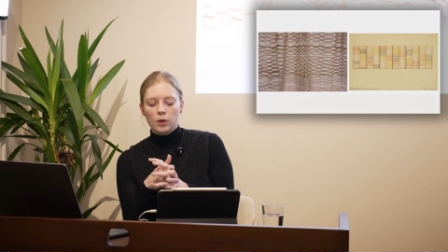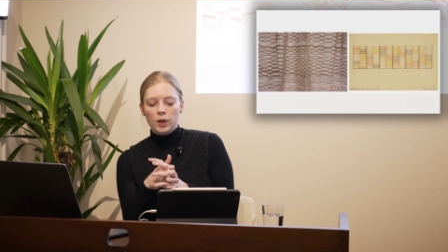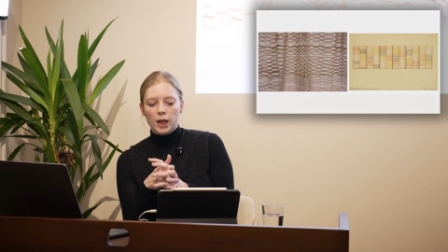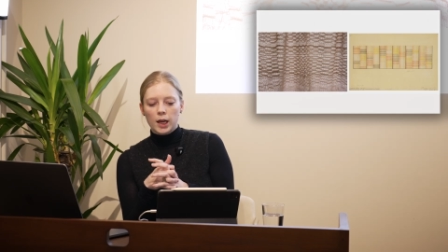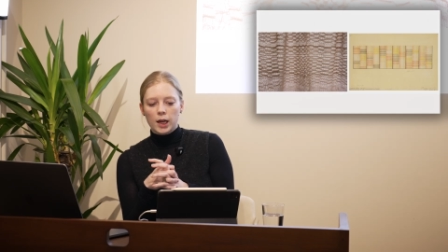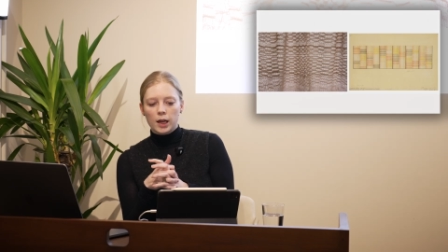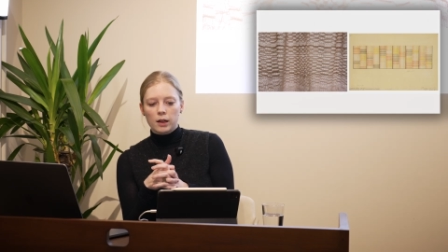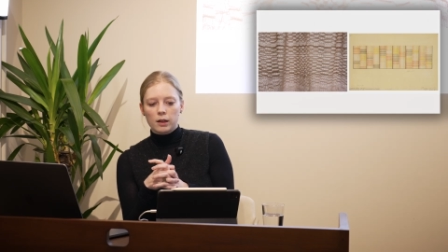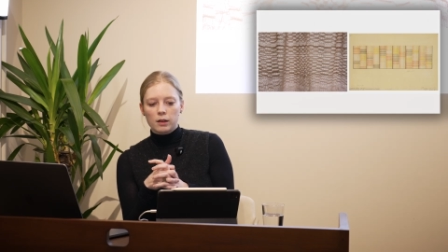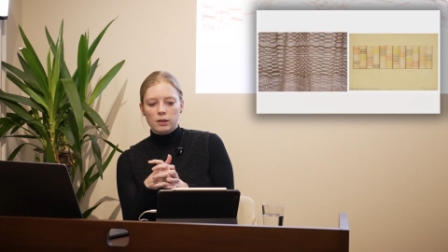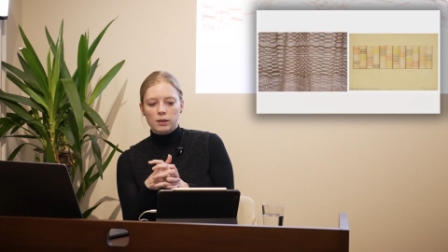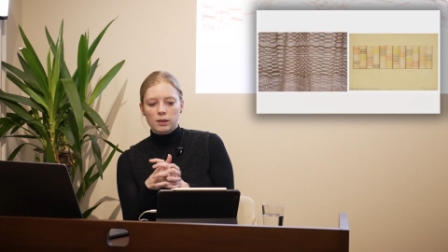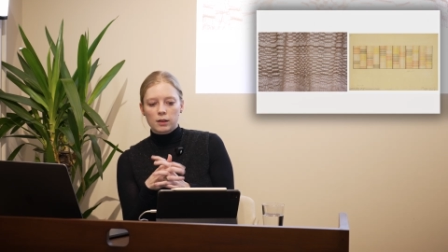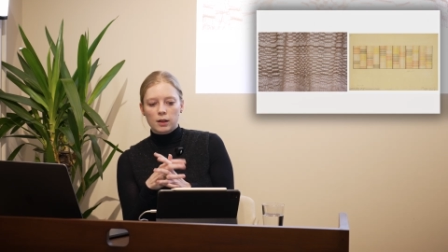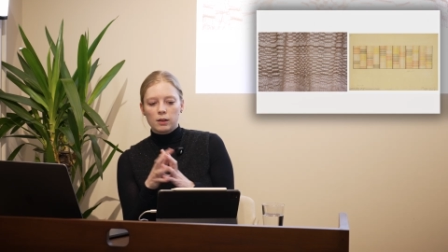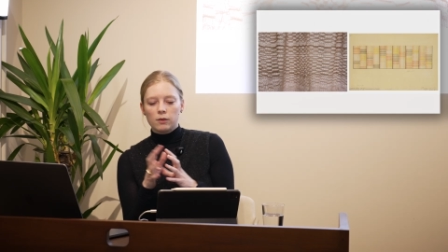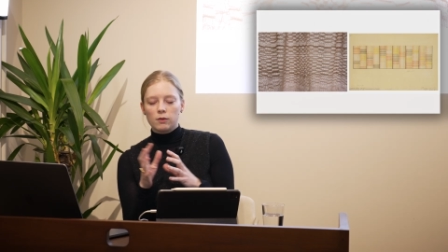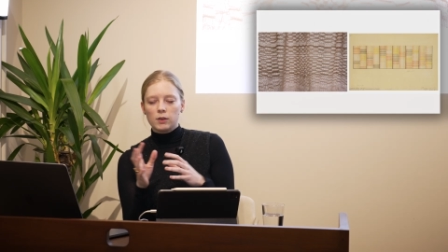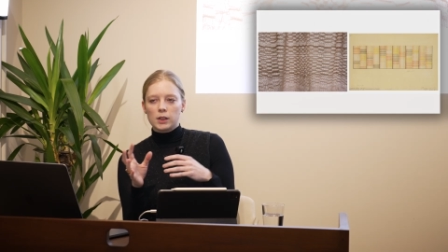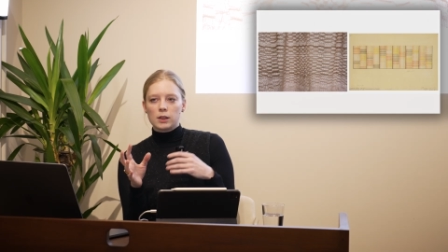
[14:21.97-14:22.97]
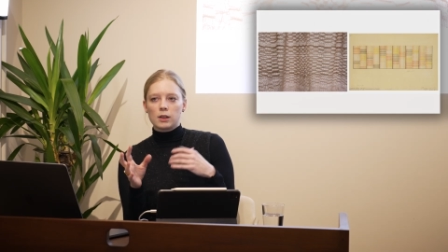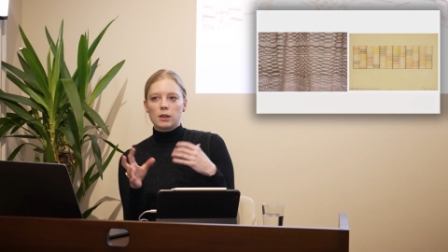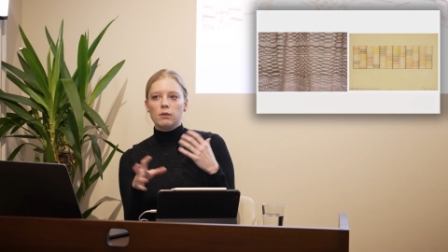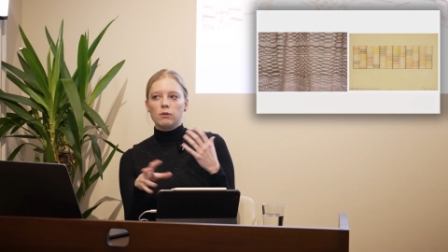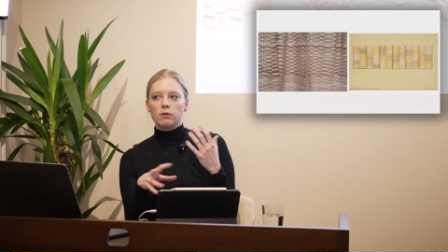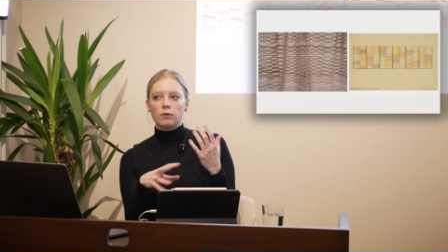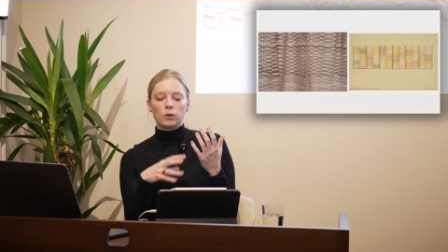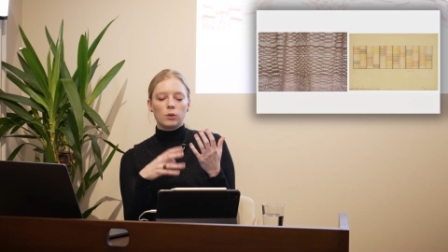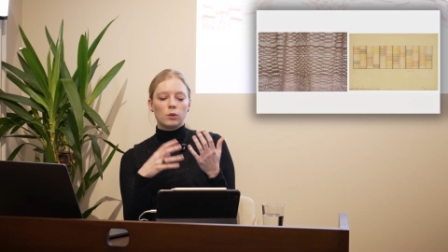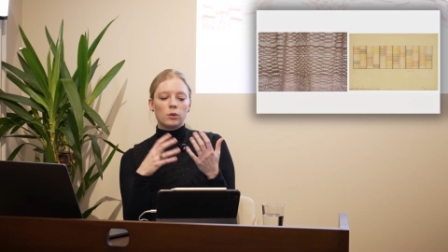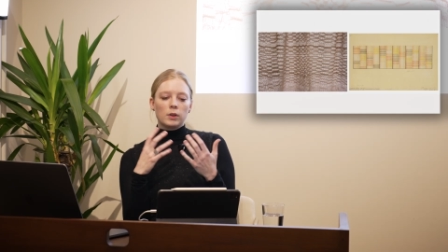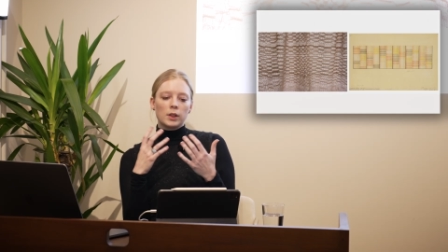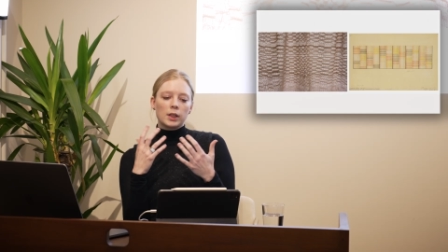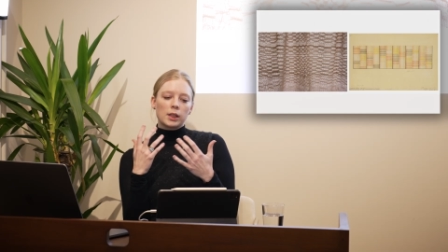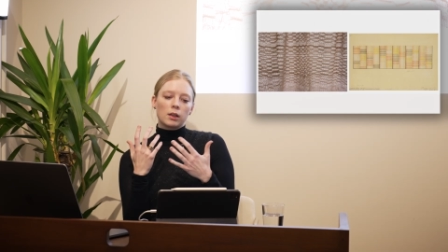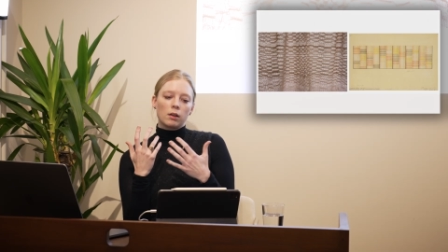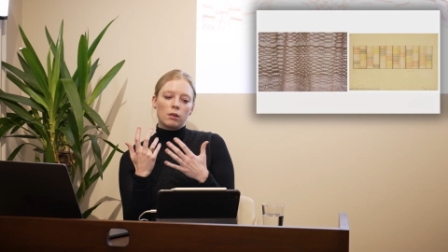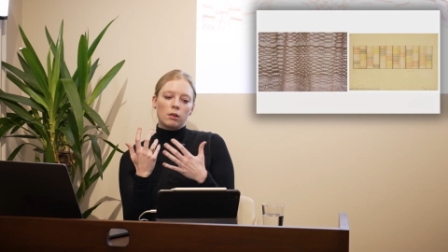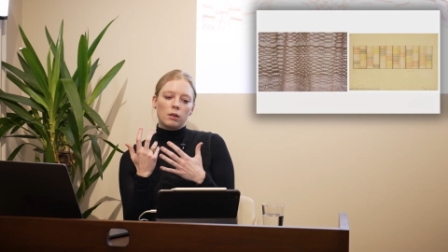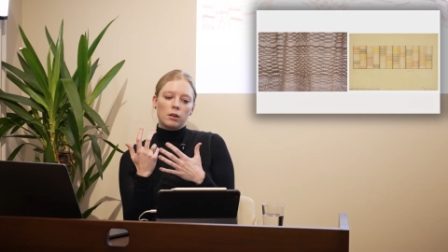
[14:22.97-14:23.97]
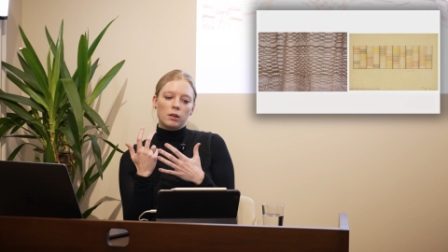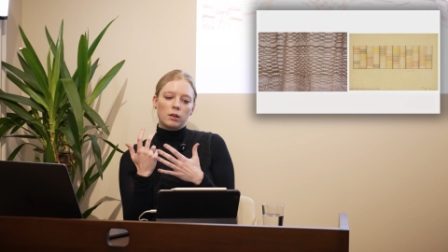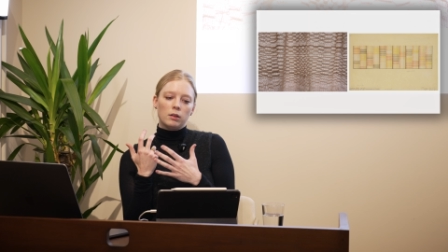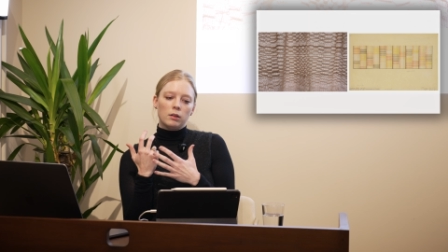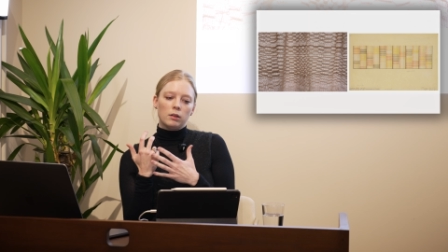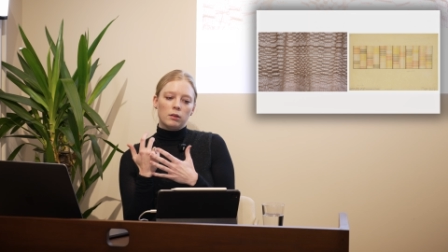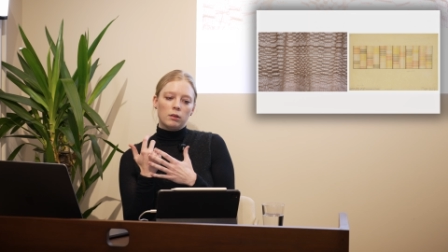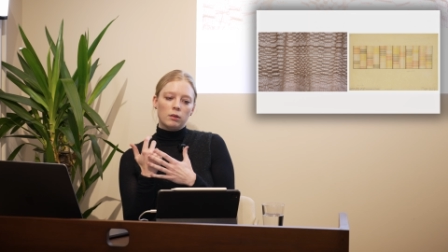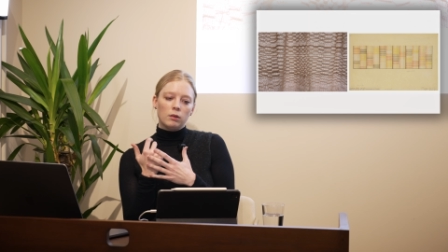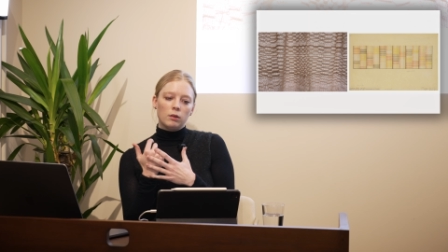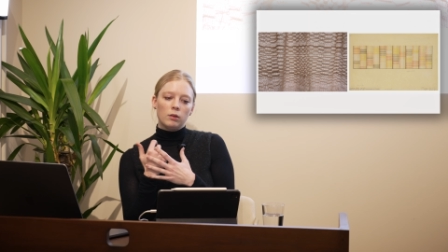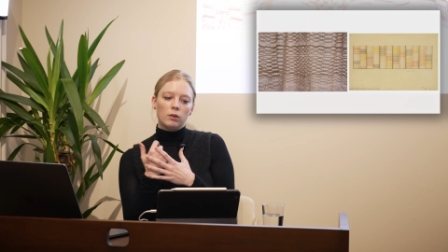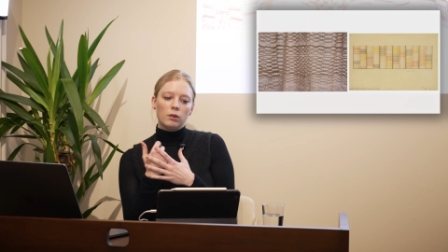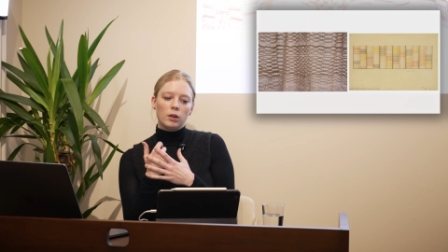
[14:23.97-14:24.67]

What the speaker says: kind of his influence on